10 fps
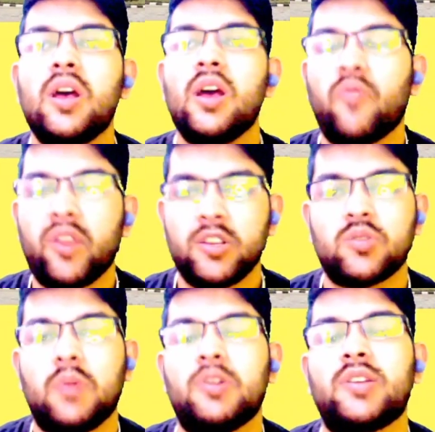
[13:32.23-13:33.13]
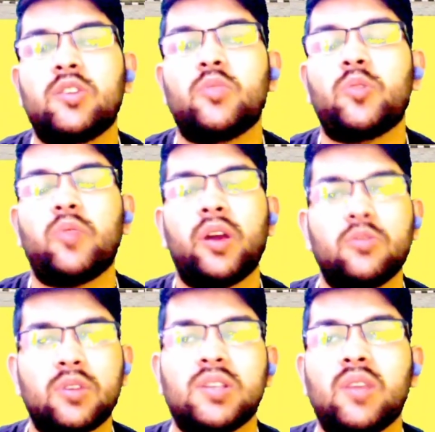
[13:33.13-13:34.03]
Very soon I will try to provide you
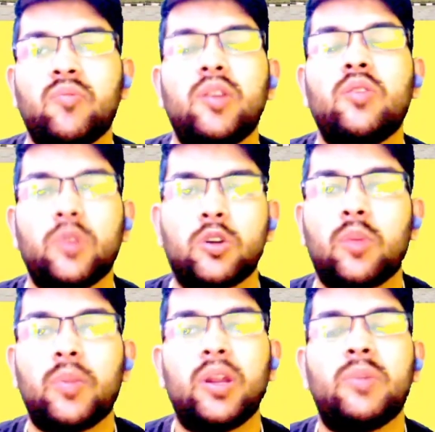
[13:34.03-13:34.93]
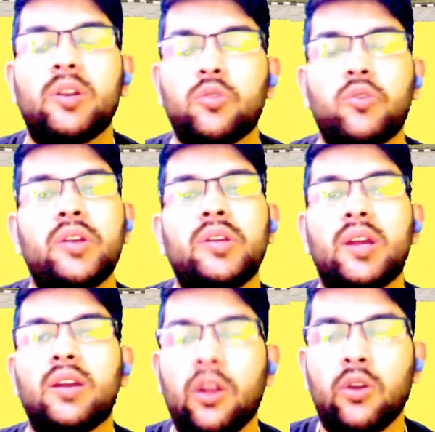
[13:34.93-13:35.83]
the same video for top 11 to 20
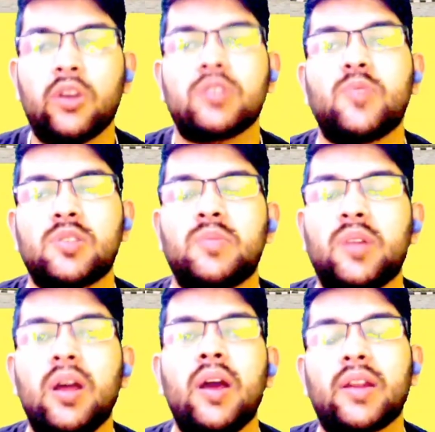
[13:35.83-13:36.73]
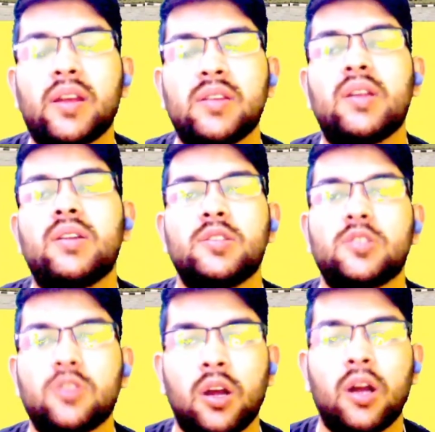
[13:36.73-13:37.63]
and lowest possible NIT that is
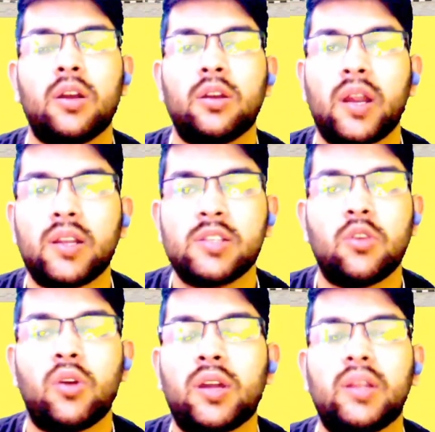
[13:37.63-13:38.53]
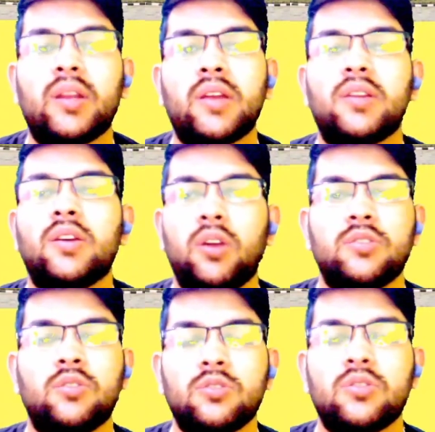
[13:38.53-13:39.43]
uh, that is lower 10 NIT college
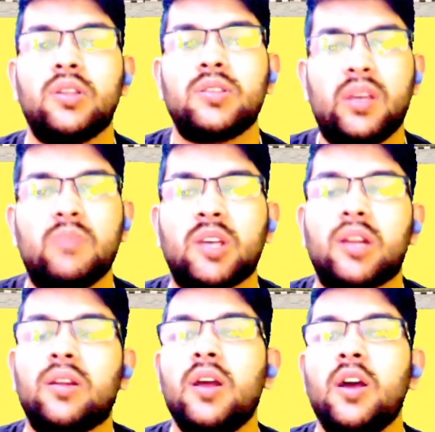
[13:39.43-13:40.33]
also in the same channel.